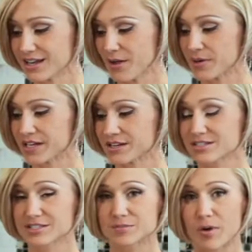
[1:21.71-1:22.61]
and we need a
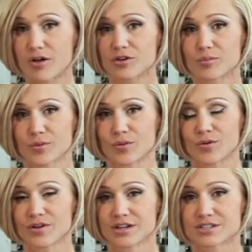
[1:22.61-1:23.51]
smaller
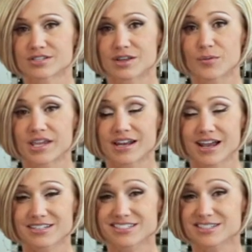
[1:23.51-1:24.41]
bowl so that we can
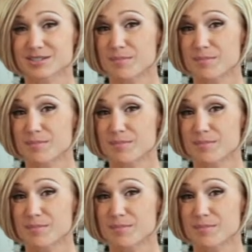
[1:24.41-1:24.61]
actually just